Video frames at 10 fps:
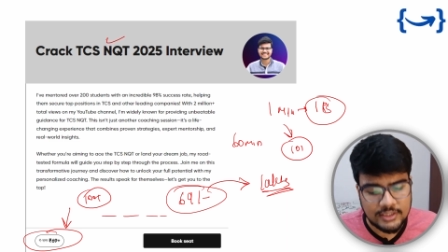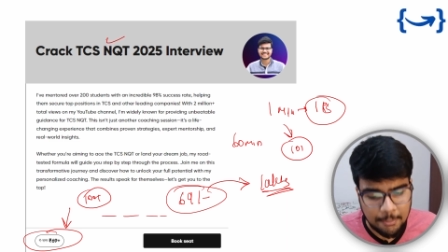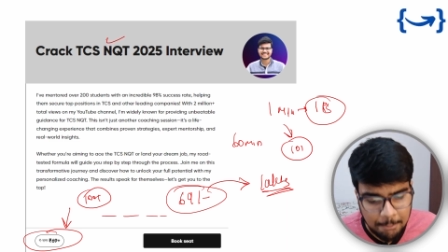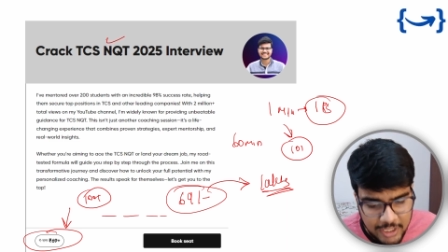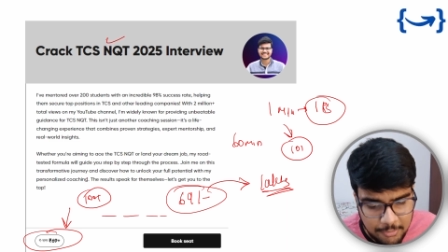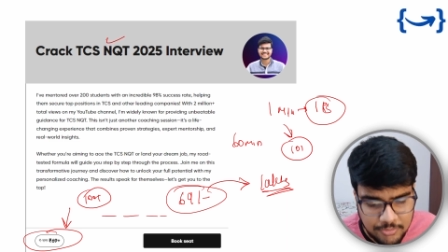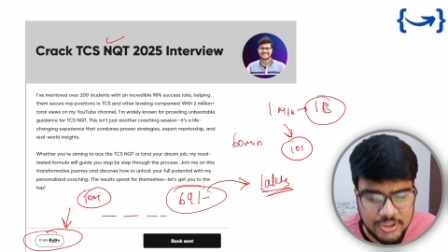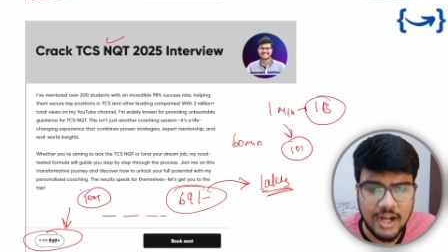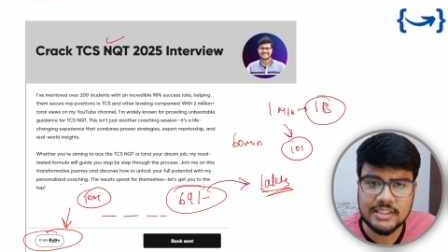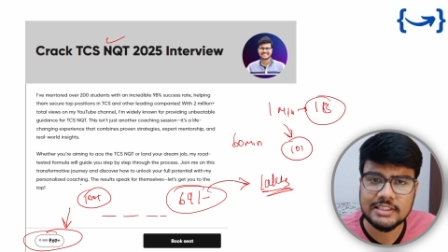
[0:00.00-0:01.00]
The minimum
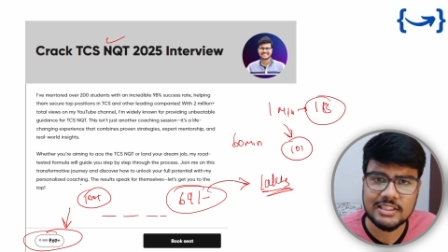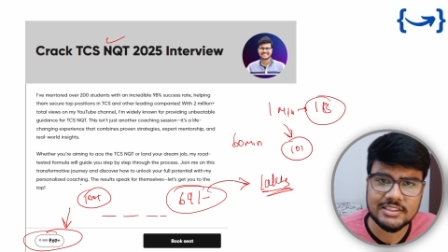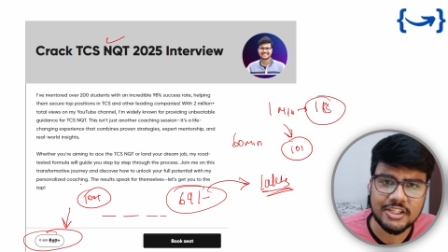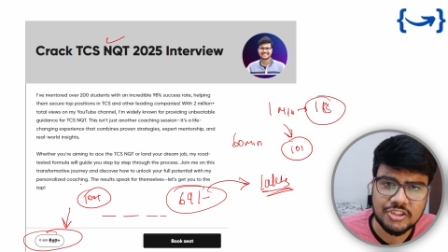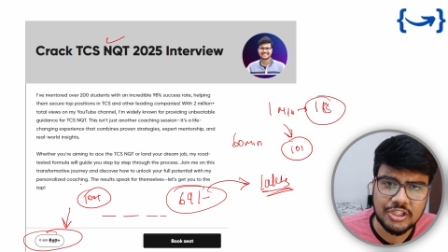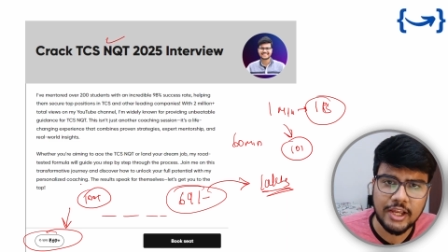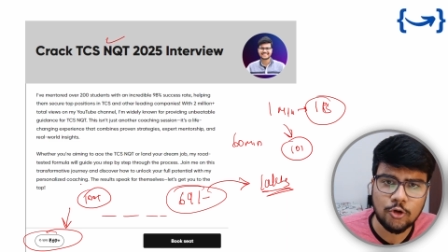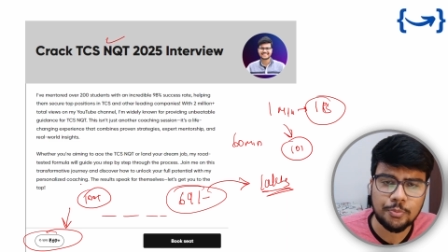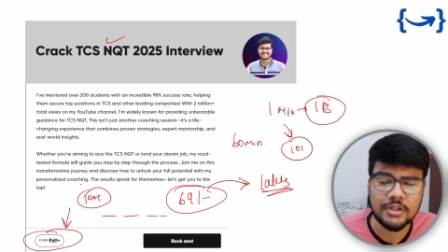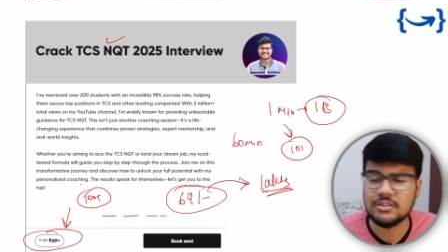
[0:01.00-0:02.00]
charge is just
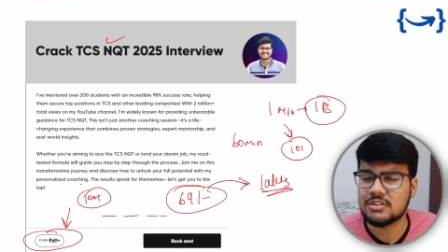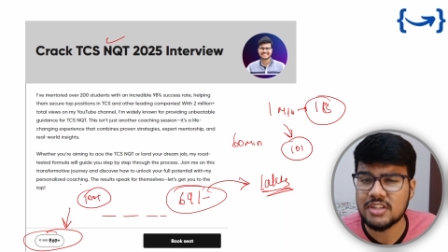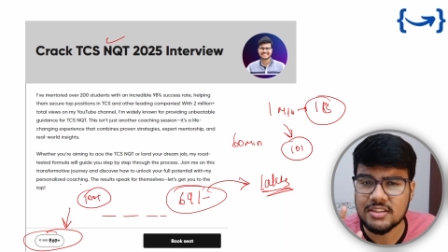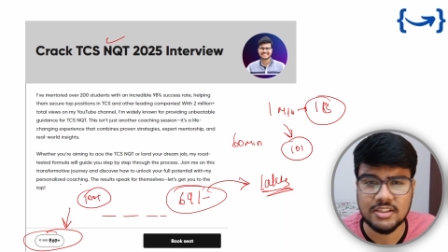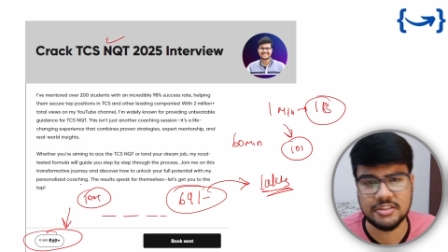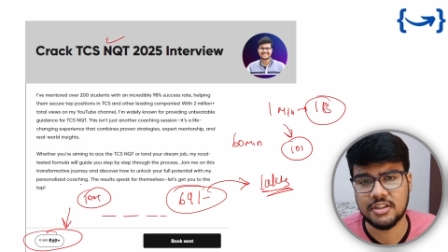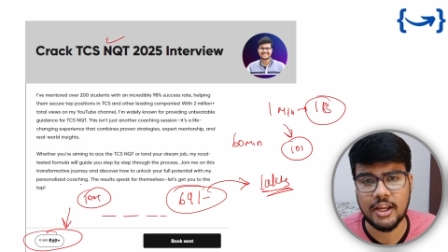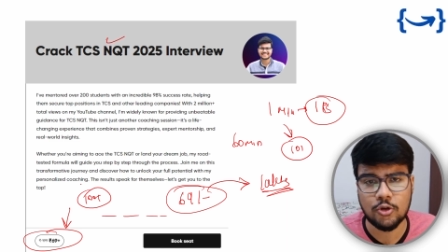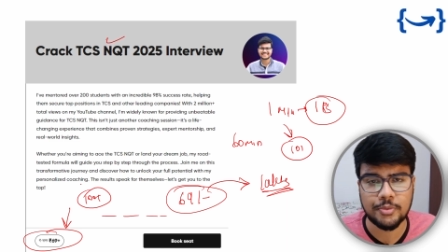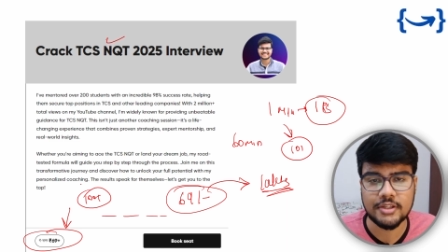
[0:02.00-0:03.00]
69 rupees, just
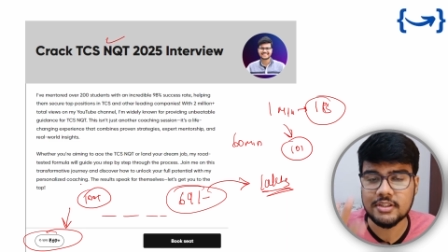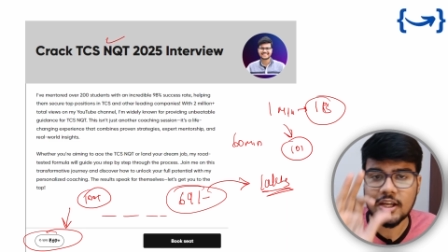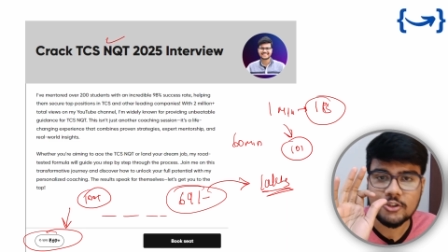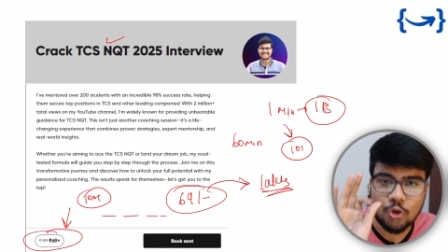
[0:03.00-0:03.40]
69 rupees.